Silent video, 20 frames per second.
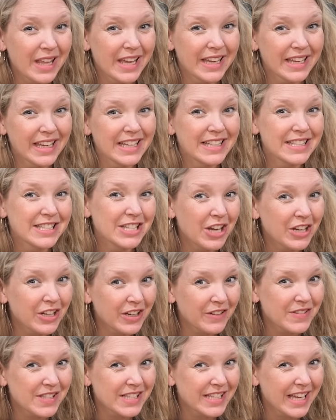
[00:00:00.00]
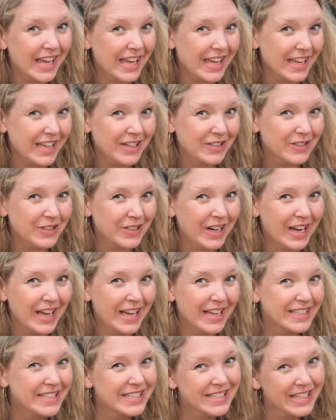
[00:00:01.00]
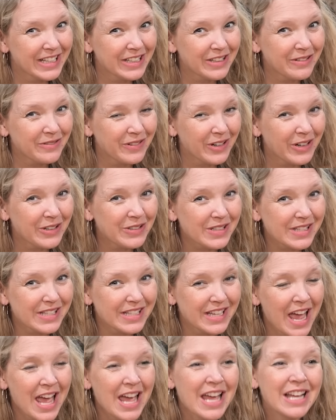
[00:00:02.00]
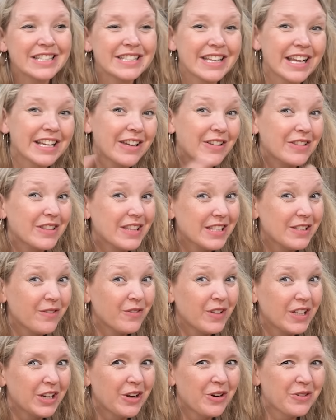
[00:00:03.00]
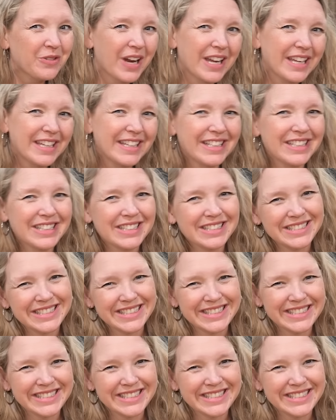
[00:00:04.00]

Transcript: like a chunk of steak or a chunk of roast? Check out this video right here.